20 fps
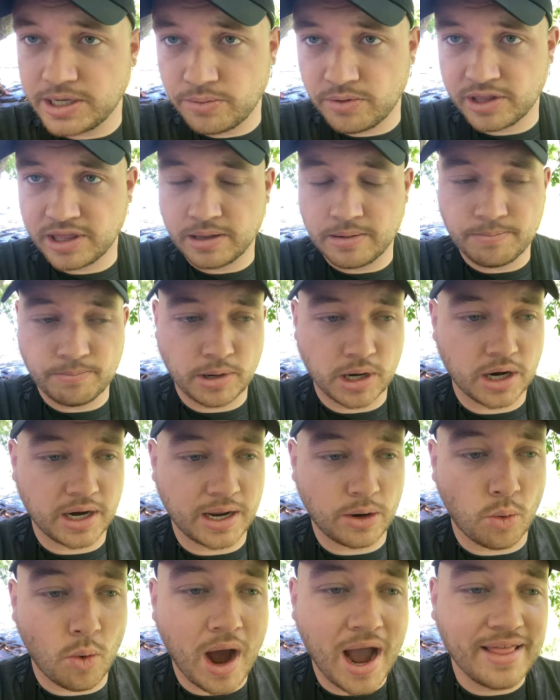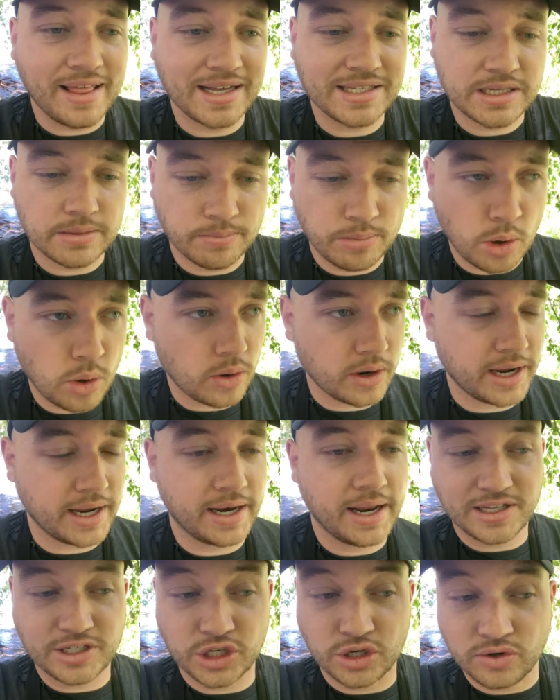within birding, why that's
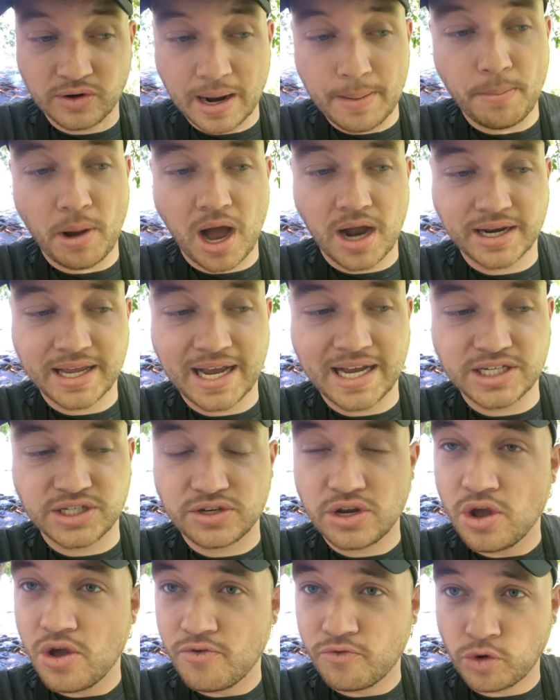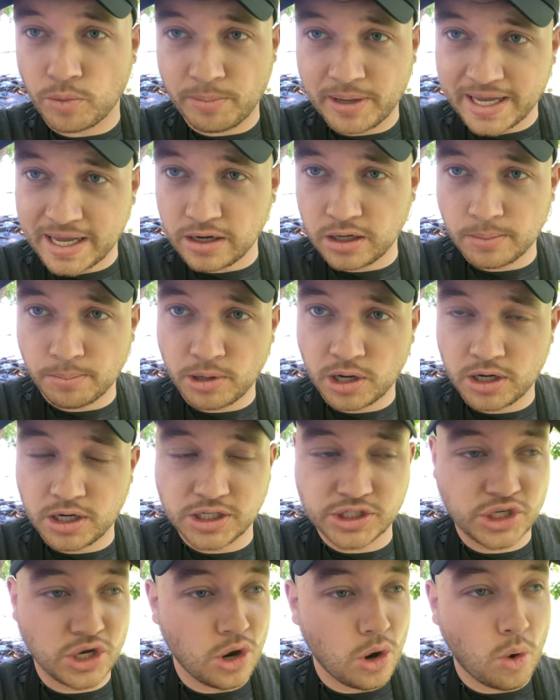important. It's a great podcast for beginner
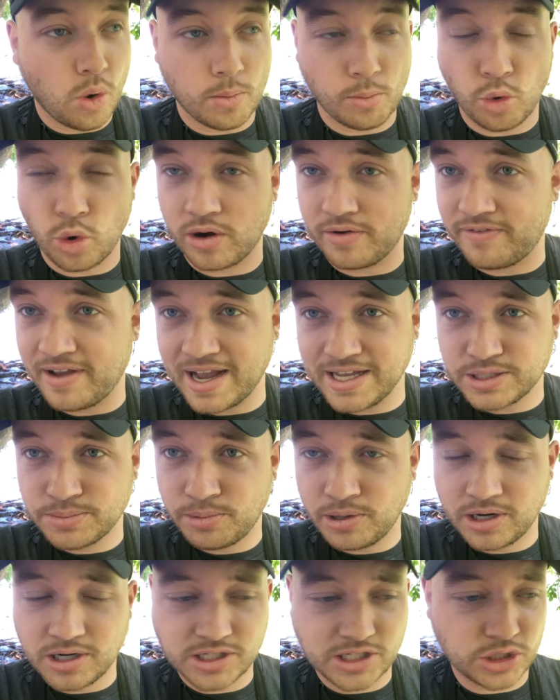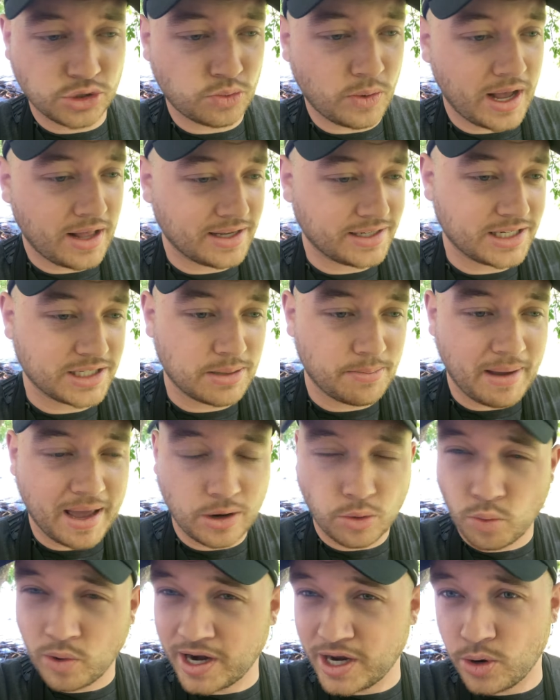birders or more advanced birders as well. It doesn't
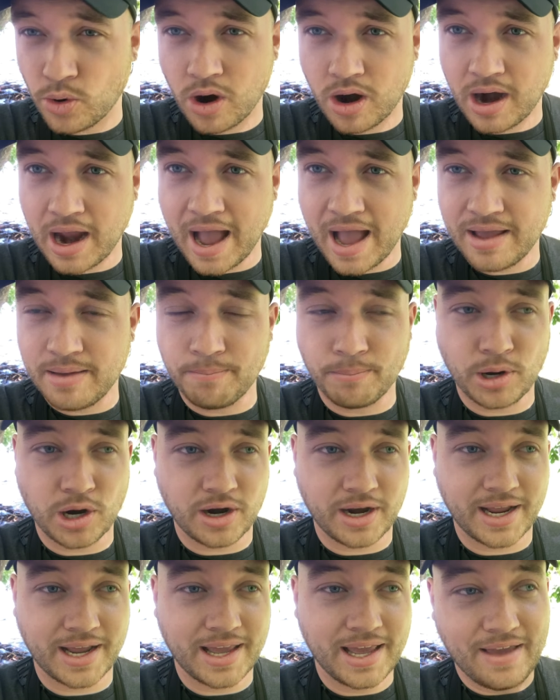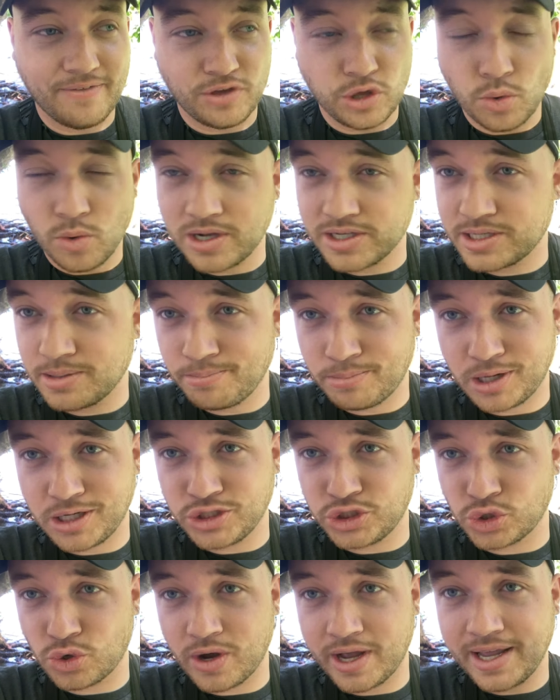matter where you are at in birding. If you want some
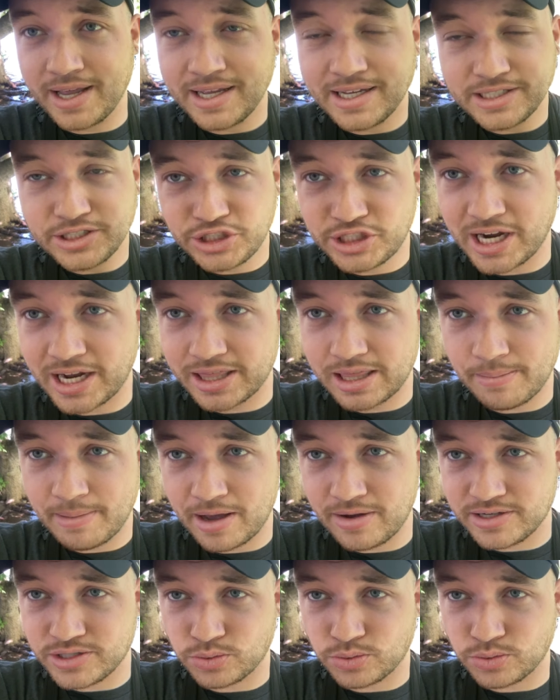bird joy, check them out as